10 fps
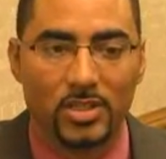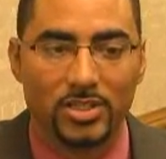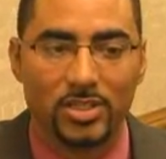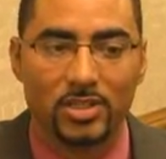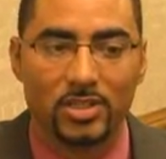And
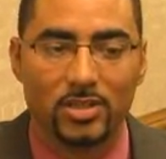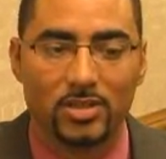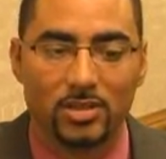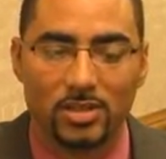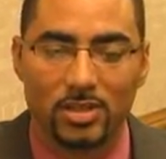
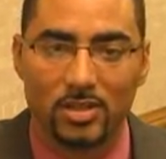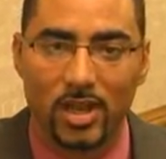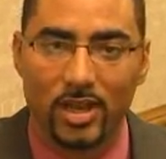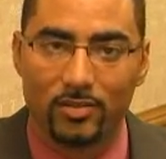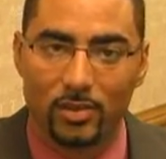she's a
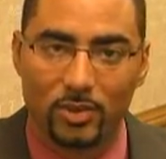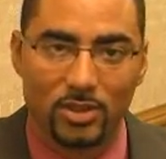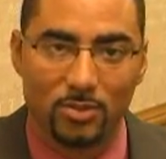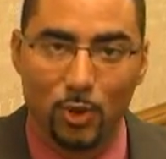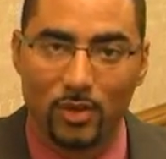handful.
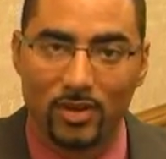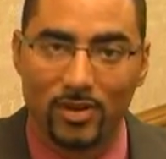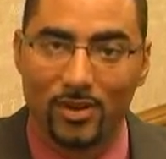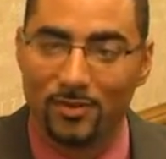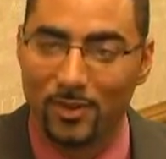She's more than
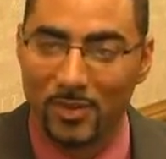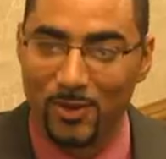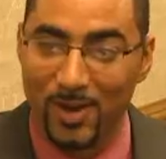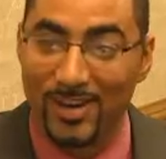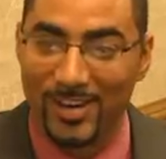enough for
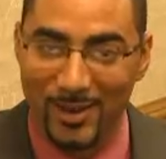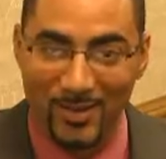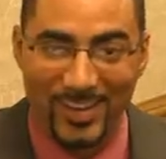me right now.